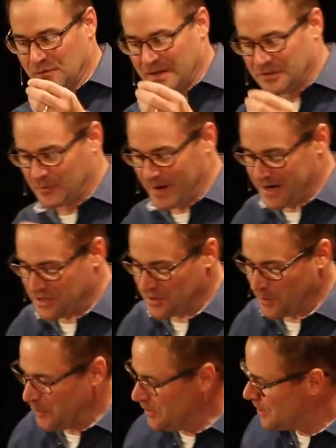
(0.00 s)
and
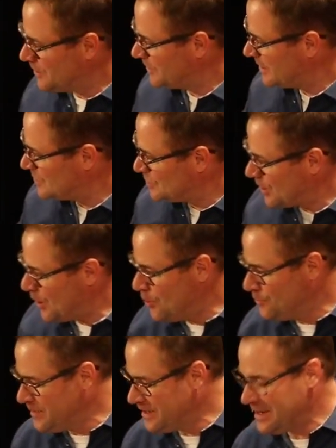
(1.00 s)
resurrection, when we look at the
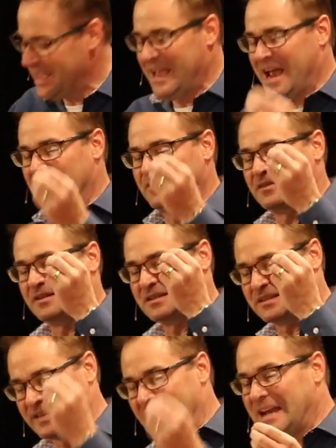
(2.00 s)
atonement and then the
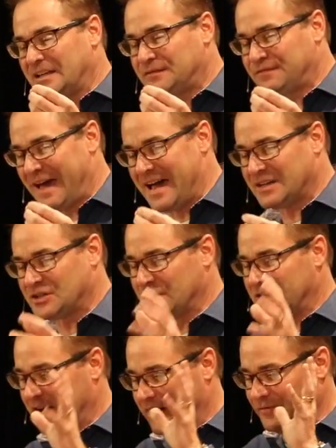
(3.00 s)

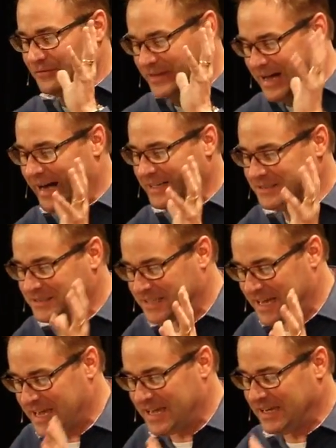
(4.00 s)
satisfaction of God
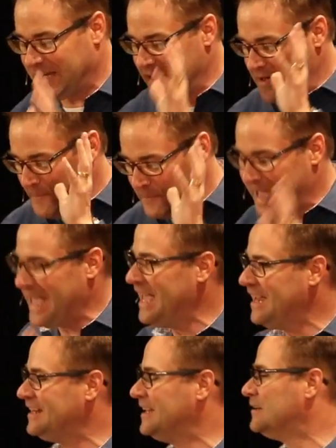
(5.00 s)
saying,
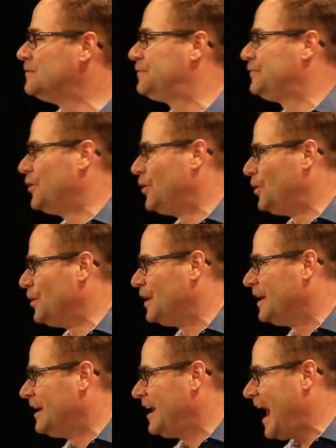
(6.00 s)
paid in
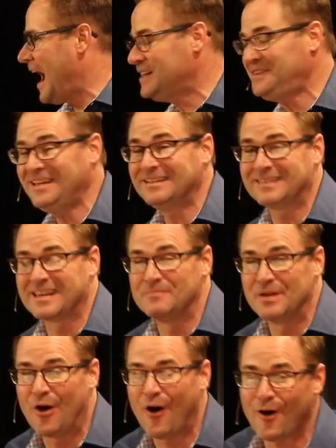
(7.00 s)
full, I think it's going to
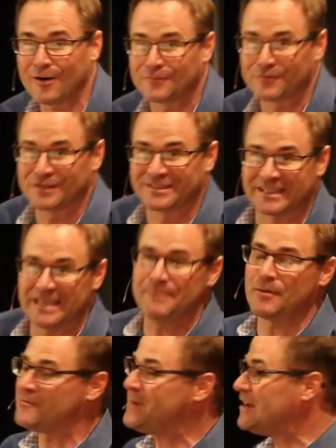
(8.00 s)
be hard for us to
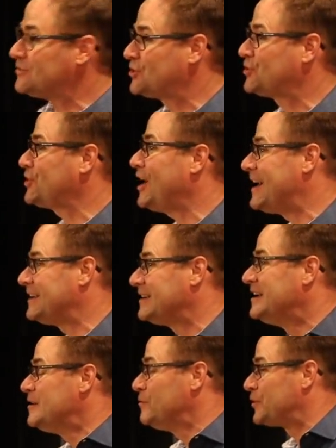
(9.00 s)
keep our mouths shut
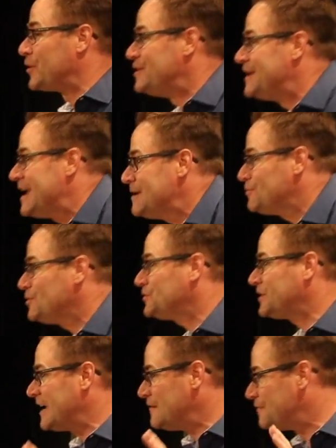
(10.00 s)
with our
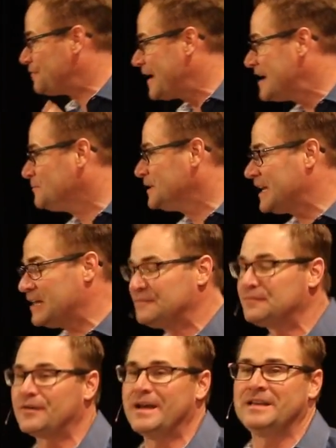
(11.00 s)
neighbors and family and
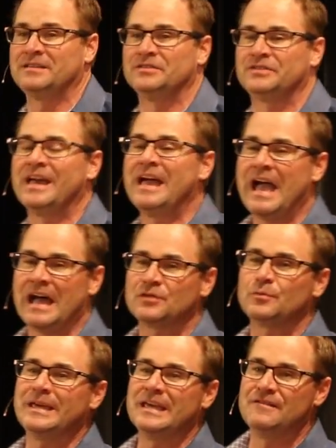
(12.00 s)
friends
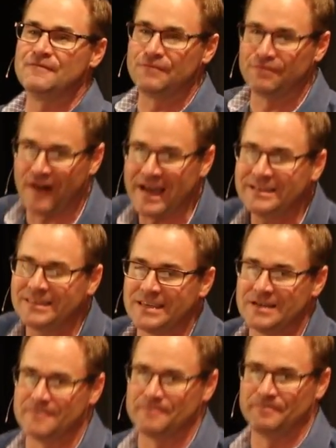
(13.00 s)
as we invite
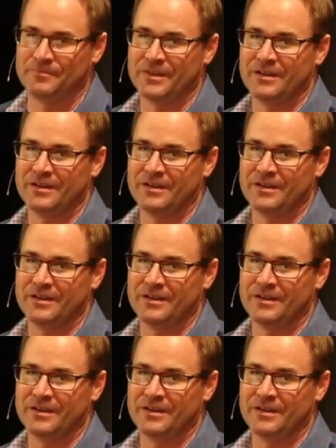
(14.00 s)
them